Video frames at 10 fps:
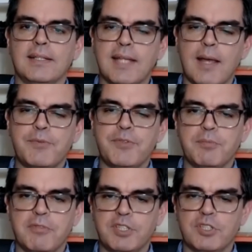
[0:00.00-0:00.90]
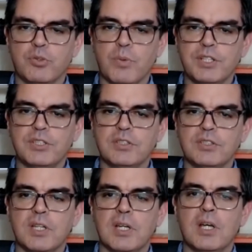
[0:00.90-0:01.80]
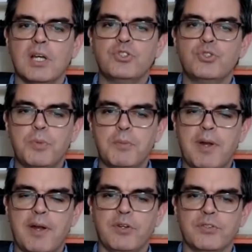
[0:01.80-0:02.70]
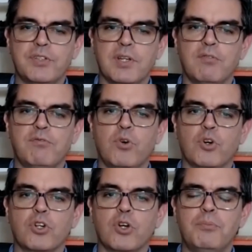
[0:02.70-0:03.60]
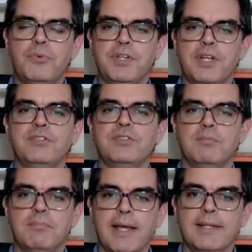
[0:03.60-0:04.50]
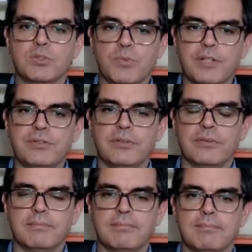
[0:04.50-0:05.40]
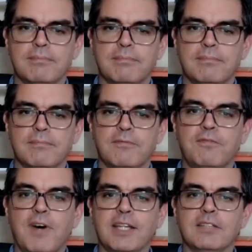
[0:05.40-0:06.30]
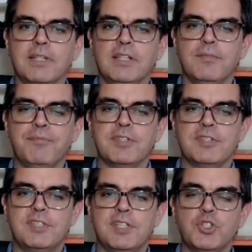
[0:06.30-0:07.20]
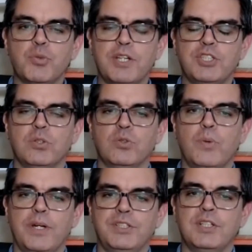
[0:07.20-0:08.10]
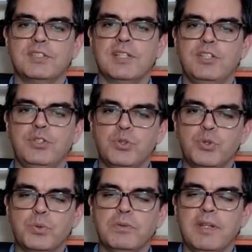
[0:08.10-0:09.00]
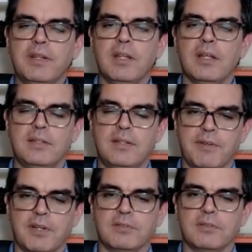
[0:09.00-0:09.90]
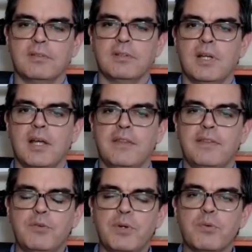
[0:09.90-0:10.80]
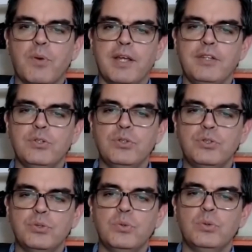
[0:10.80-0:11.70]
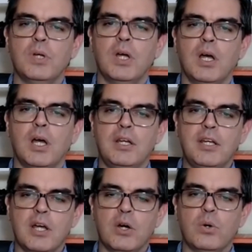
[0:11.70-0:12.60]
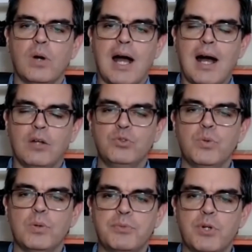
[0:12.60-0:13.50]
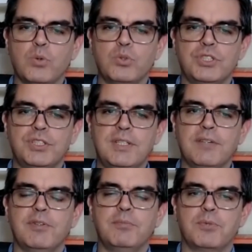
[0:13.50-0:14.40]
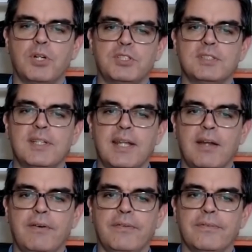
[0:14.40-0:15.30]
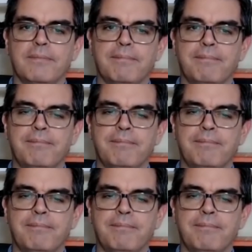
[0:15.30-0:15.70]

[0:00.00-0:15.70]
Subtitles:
and exam simulation questions to prepare yourself for comprehension-based questions. Finally, situational questions are usually difficult. They require you to know how to approach different project scenarios.